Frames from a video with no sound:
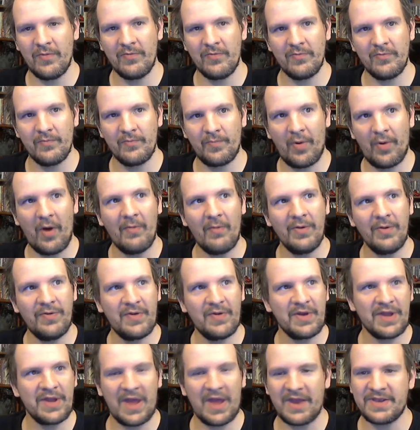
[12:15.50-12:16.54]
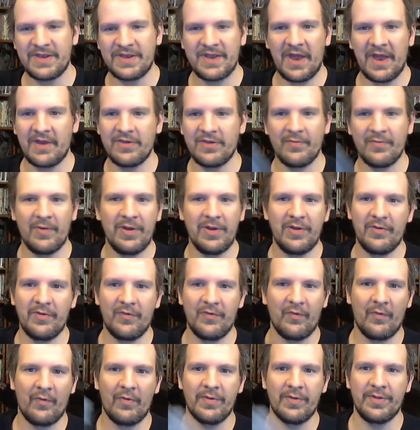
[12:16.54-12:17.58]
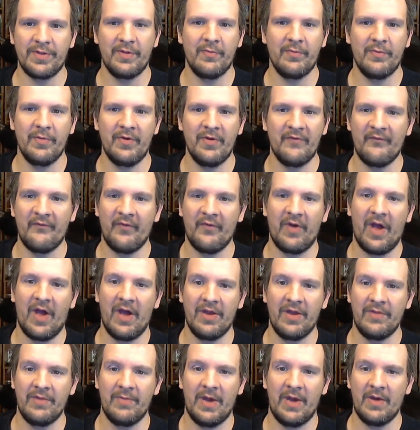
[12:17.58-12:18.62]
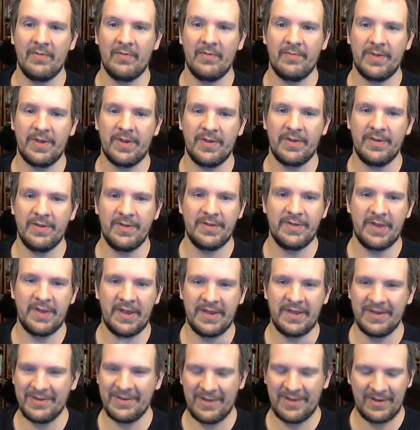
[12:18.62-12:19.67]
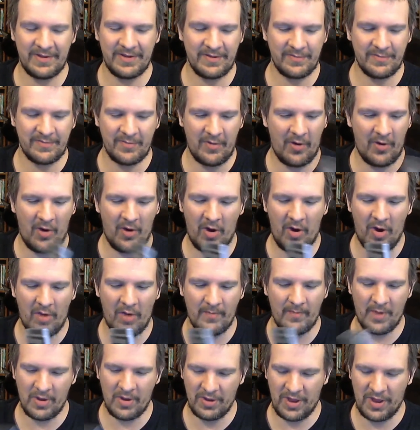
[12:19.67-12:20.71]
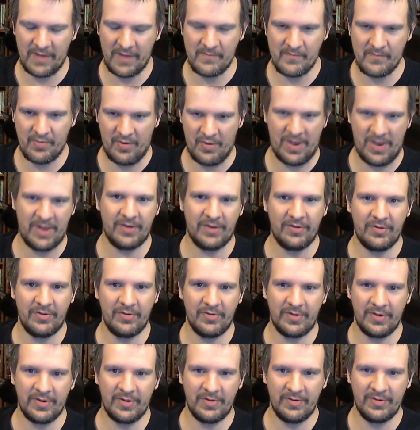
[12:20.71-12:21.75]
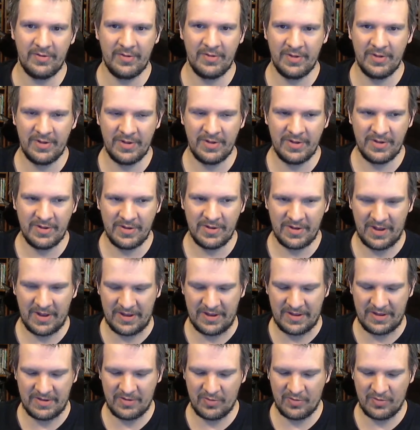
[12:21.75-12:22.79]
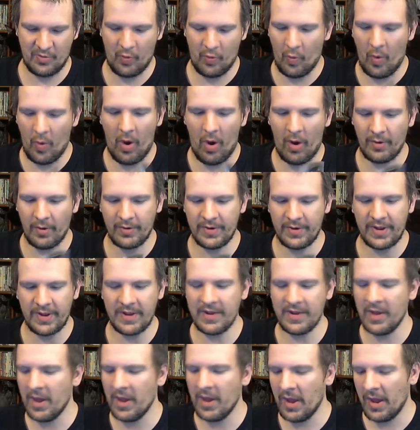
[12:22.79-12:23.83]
probably just got stacked away in a drawer somewhere and forgotten about, because this thing is like almost like brand new, like quality.